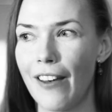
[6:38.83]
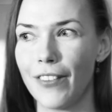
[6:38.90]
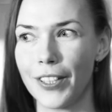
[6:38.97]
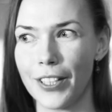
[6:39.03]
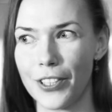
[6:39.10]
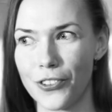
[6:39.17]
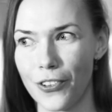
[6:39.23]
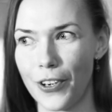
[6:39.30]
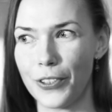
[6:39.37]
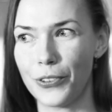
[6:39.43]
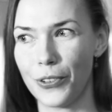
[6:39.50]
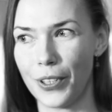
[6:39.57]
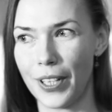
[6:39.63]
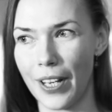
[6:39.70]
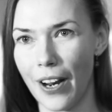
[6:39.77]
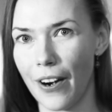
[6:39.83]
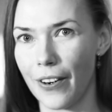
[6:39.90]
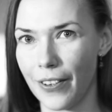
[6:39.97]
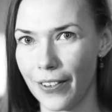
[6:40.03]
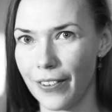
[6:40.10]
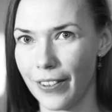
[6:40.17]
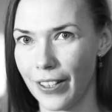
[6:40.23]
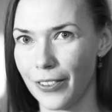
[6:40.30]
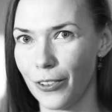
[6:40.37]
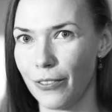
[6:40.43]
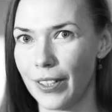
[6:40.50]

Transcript: And then I started to hear, you know,